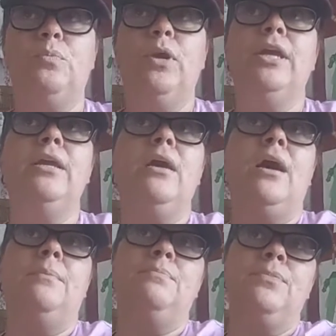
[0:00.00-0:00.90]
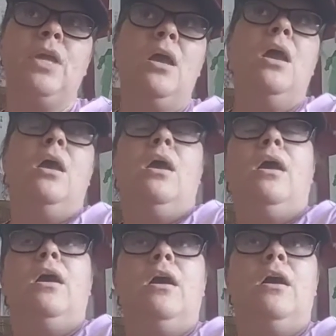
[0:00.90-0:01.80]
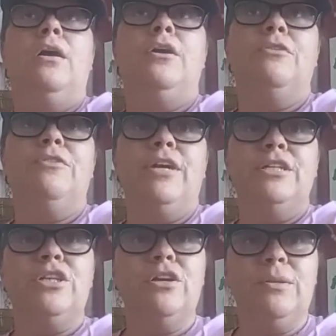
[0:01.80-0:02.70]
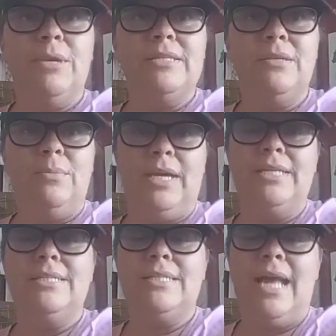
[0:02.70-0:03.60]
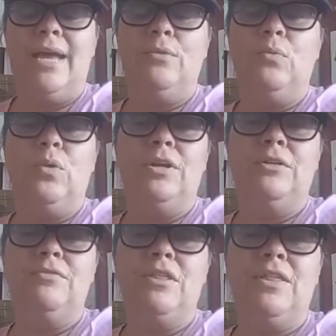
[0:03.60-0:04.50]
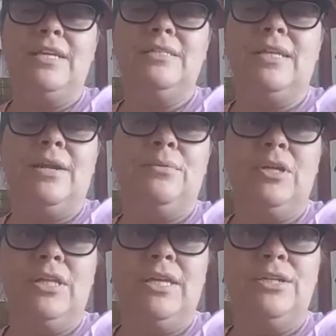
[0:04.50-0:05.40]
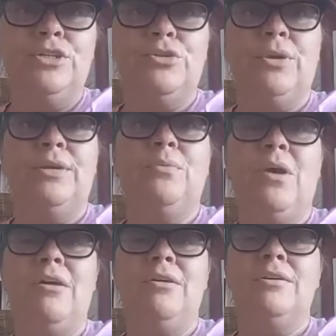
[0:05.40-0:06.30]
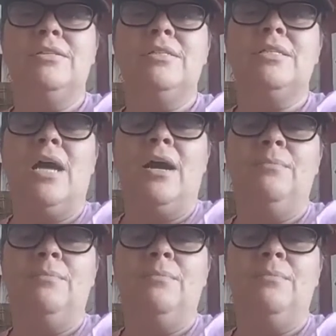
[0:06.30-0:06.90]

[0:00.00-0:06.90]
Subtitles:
We are very Charlotte Mason based, and one of the things that I really enjoyed was